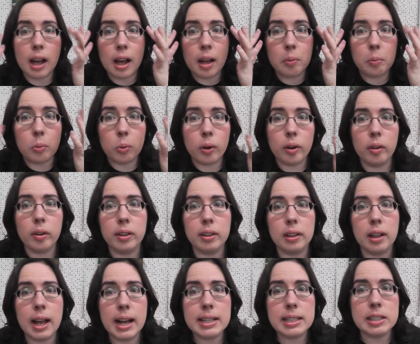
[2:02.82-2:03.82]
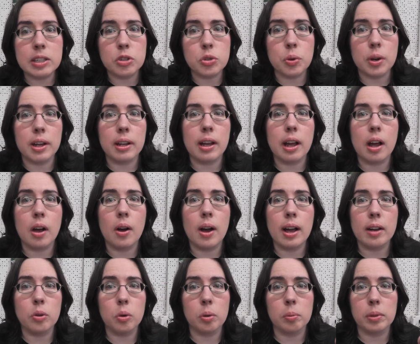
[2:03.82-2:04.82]
I'm wearing glasses right now.
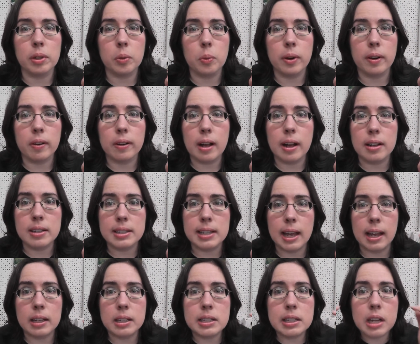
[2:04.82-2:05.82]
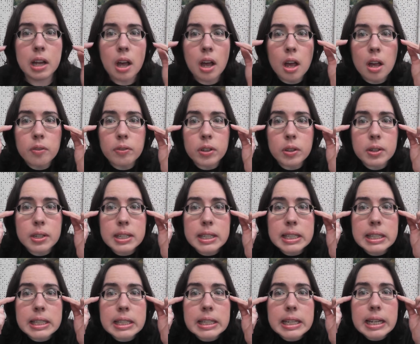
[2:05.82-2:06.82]
I normally wear contacts. If you can
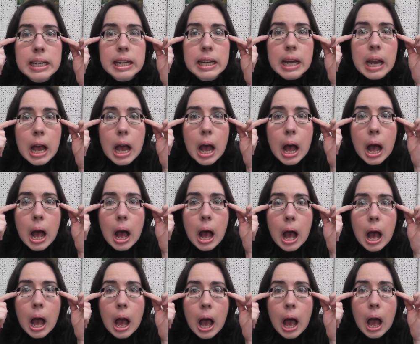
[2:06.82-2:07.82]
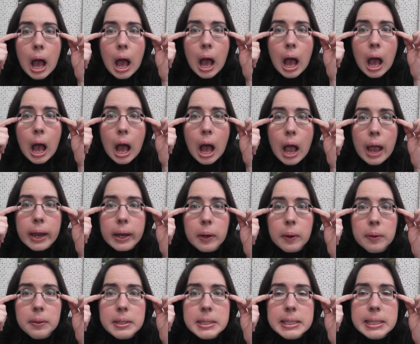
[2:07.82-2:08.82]
see here
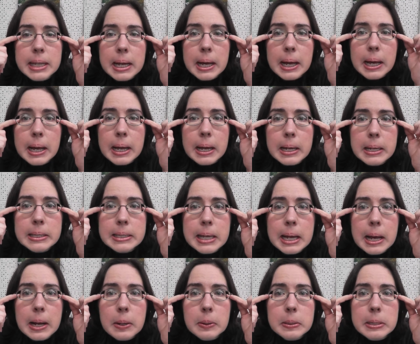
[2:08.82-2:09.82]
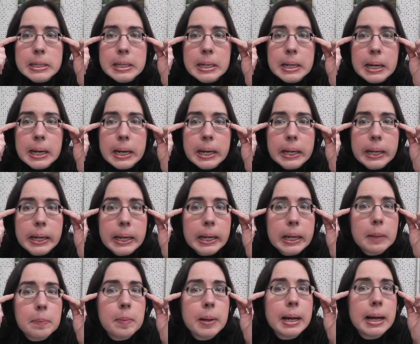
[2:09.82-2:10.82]
on the sides how
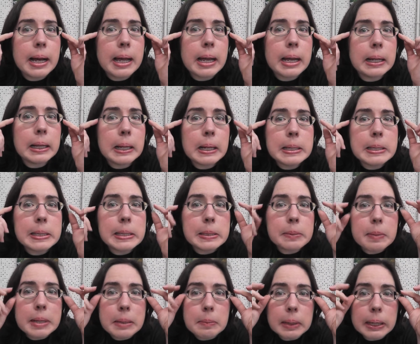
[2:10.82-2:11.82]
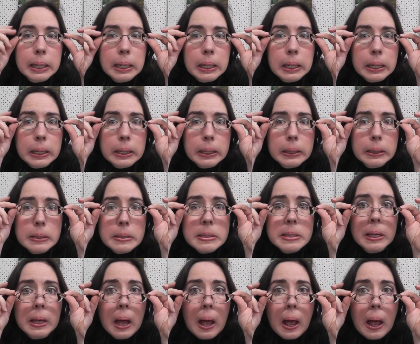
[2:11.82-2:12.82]
tiny my glasses make my
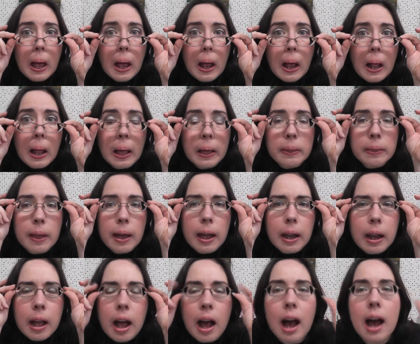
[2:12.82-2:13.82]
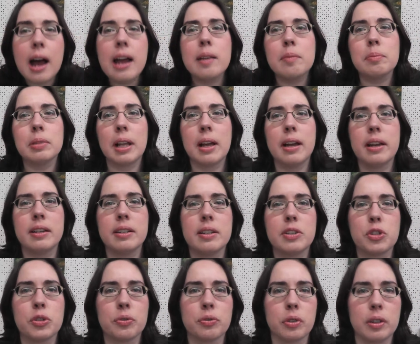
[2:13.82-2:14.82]
eyes like that. I am blind
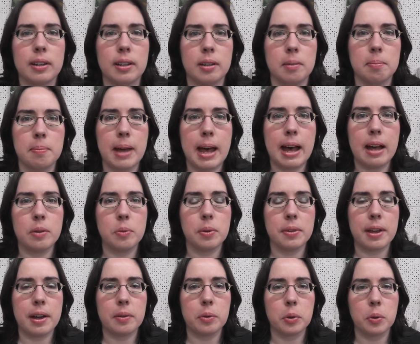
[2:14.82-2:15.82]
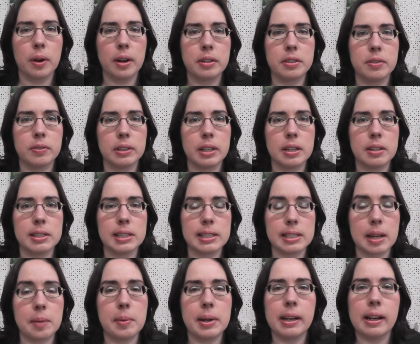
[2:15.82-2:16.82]
as a freaking bat without corrective lenses.
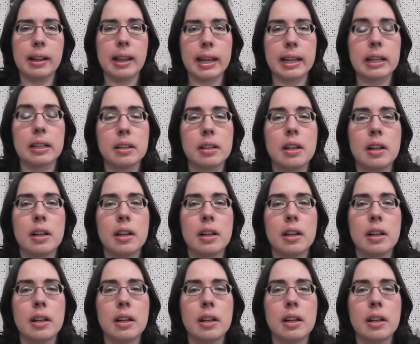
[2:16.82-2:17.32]
I mean, like,